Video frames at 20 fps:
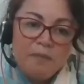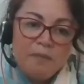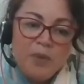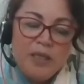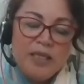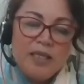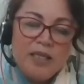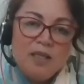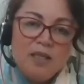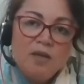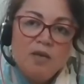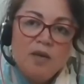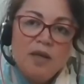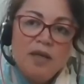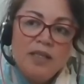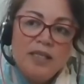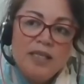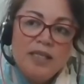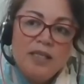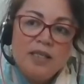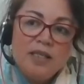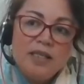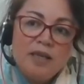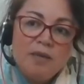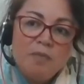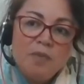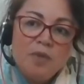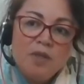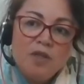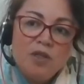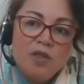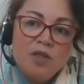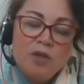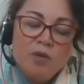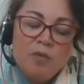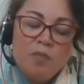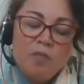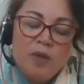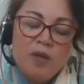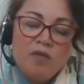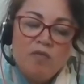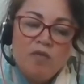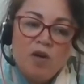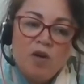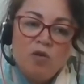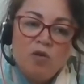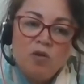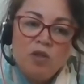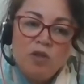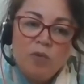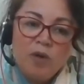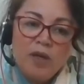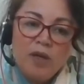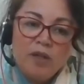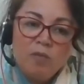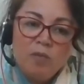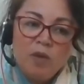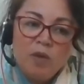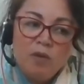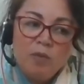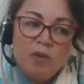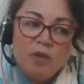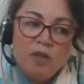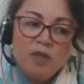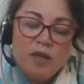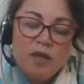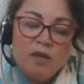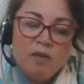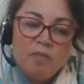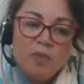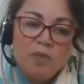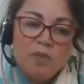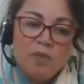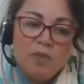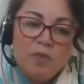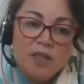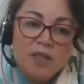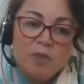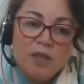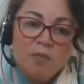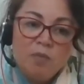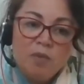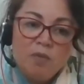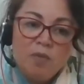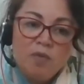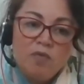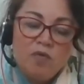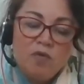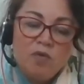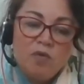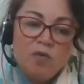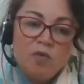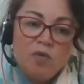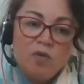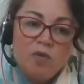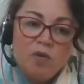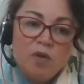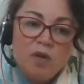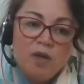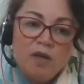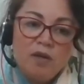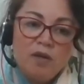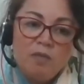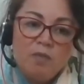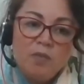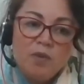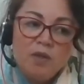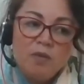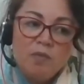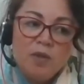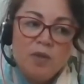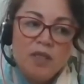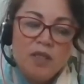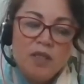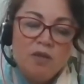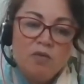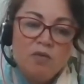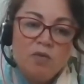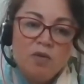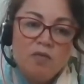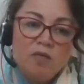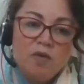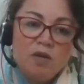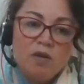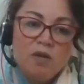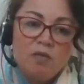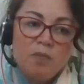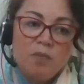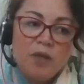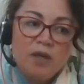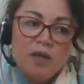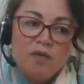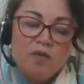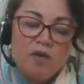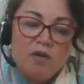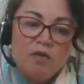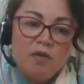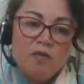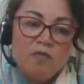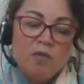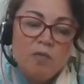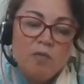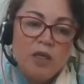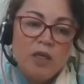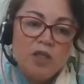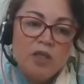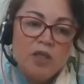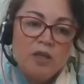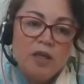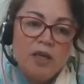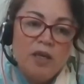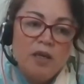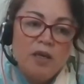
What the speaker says: I did do a bit of a hold your breath moment this September before submitting all of our BFR information,